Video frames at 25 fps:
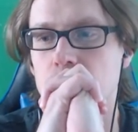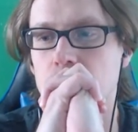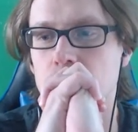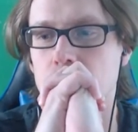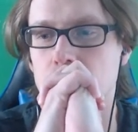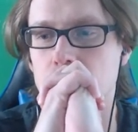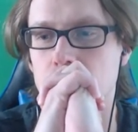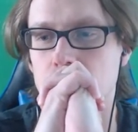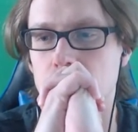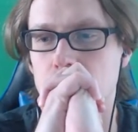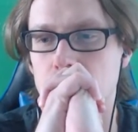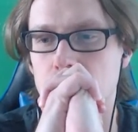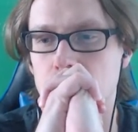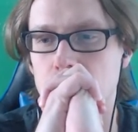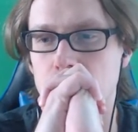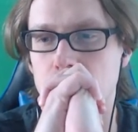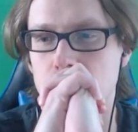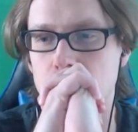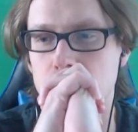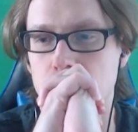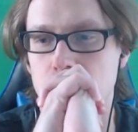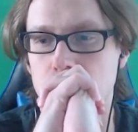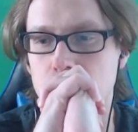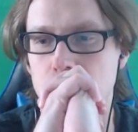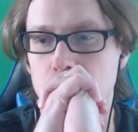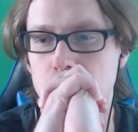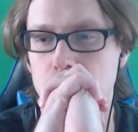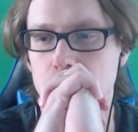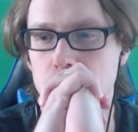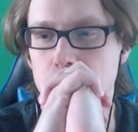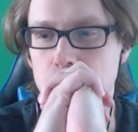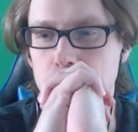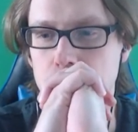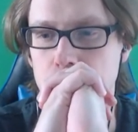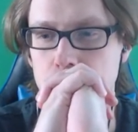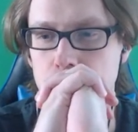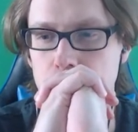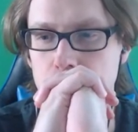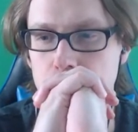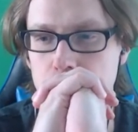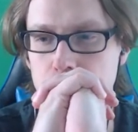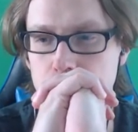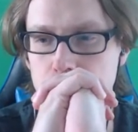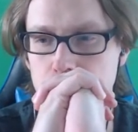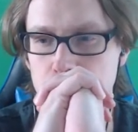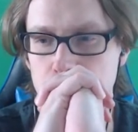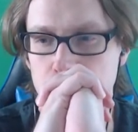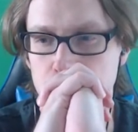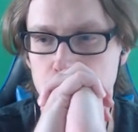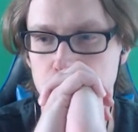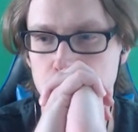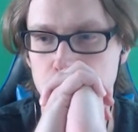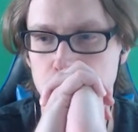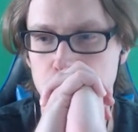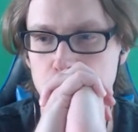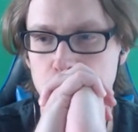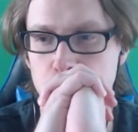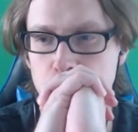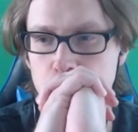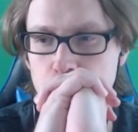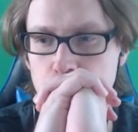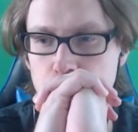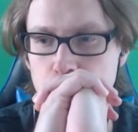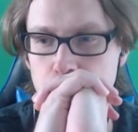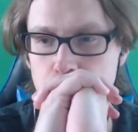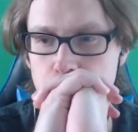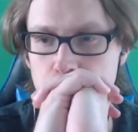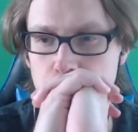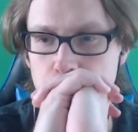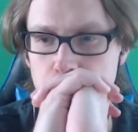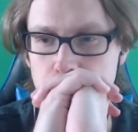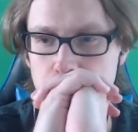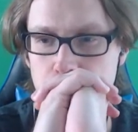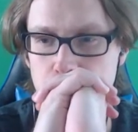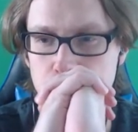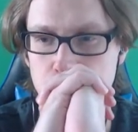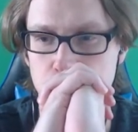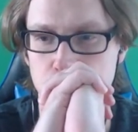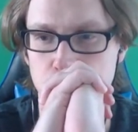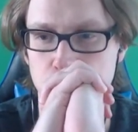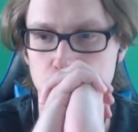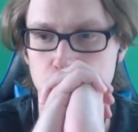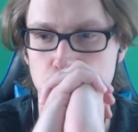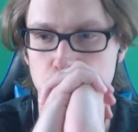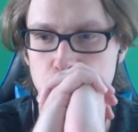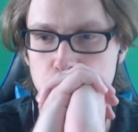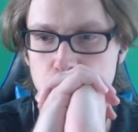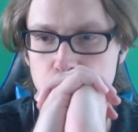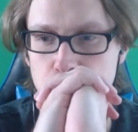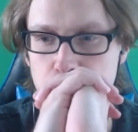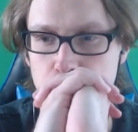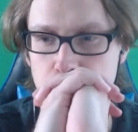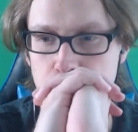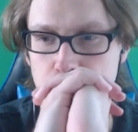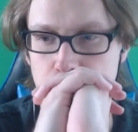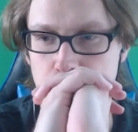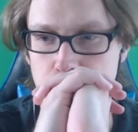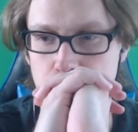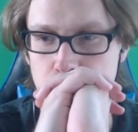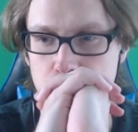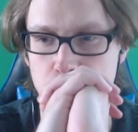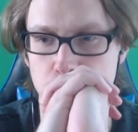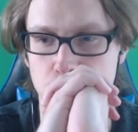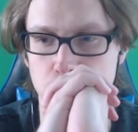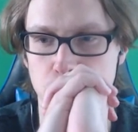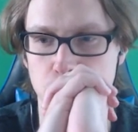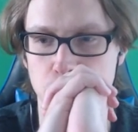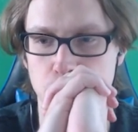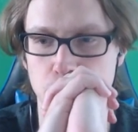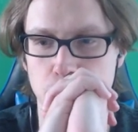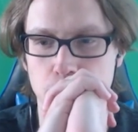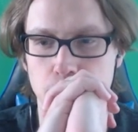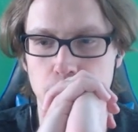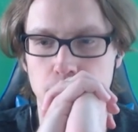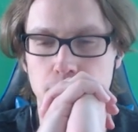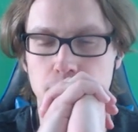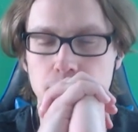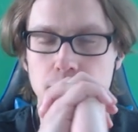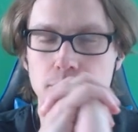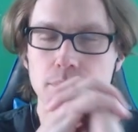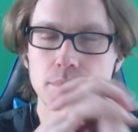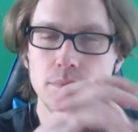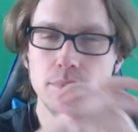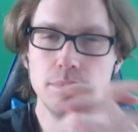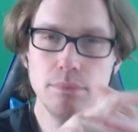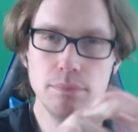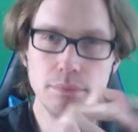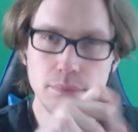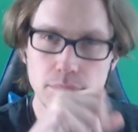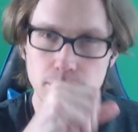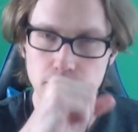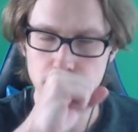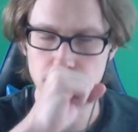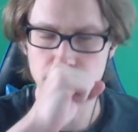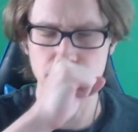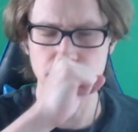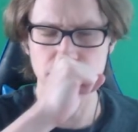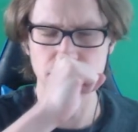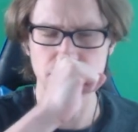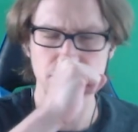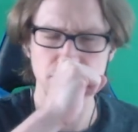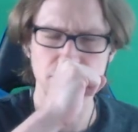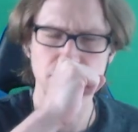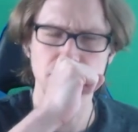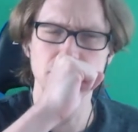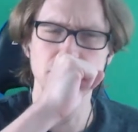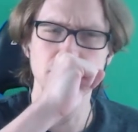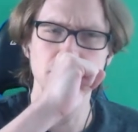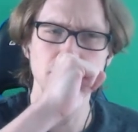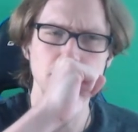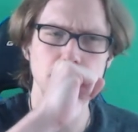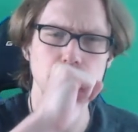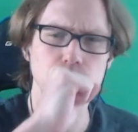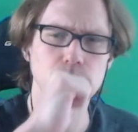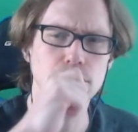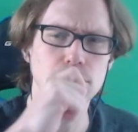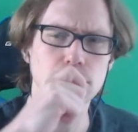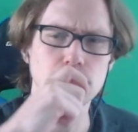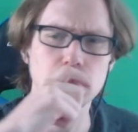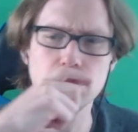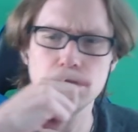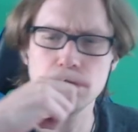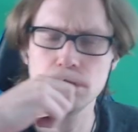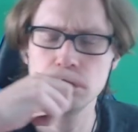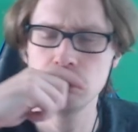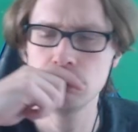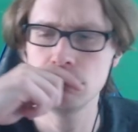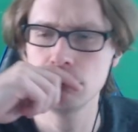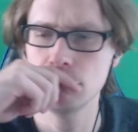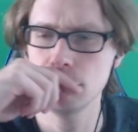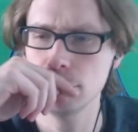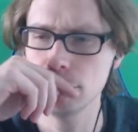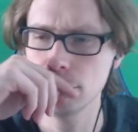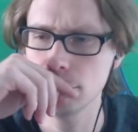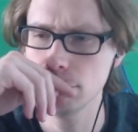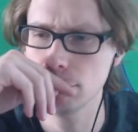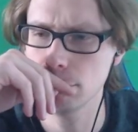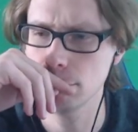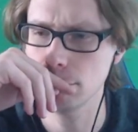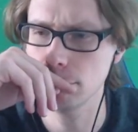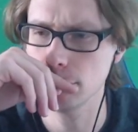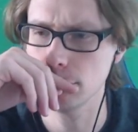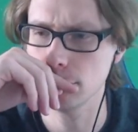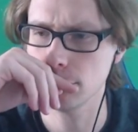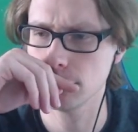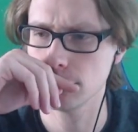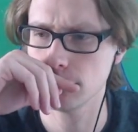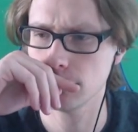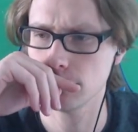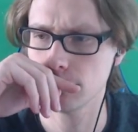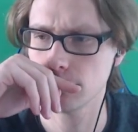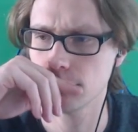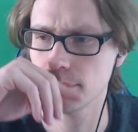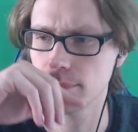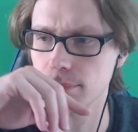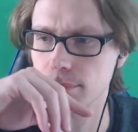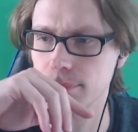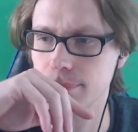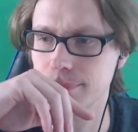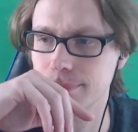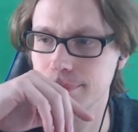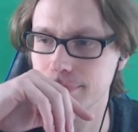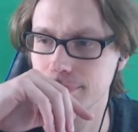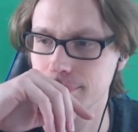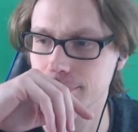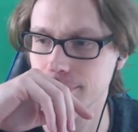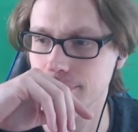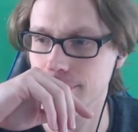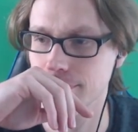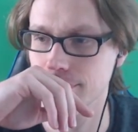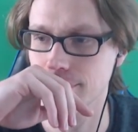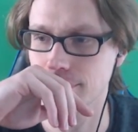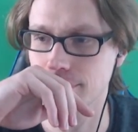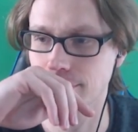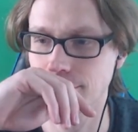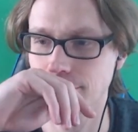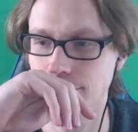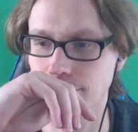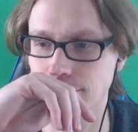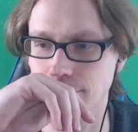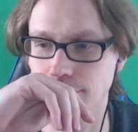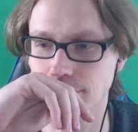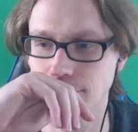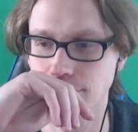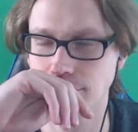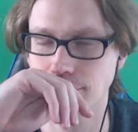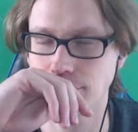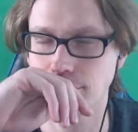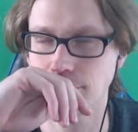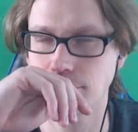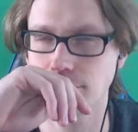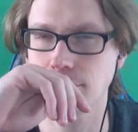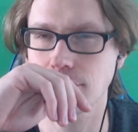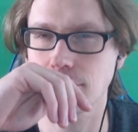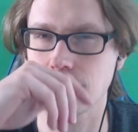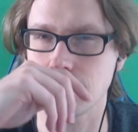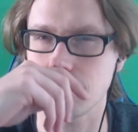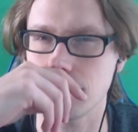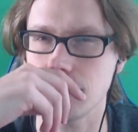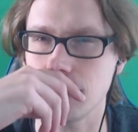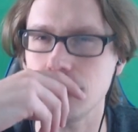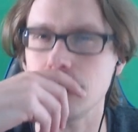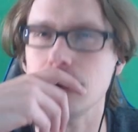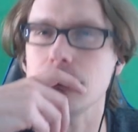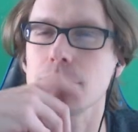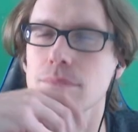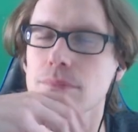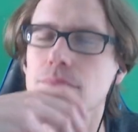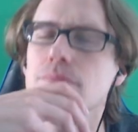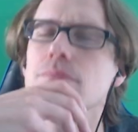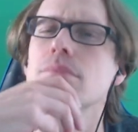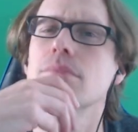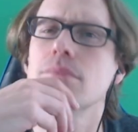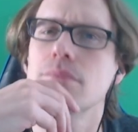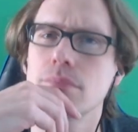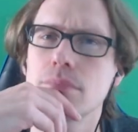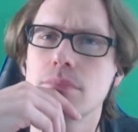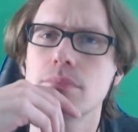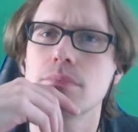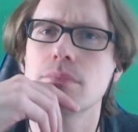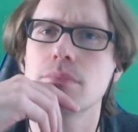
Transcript: if the pieces still fit together after more comes out. So, yeah, I wouldn't say it's important to understand the intention.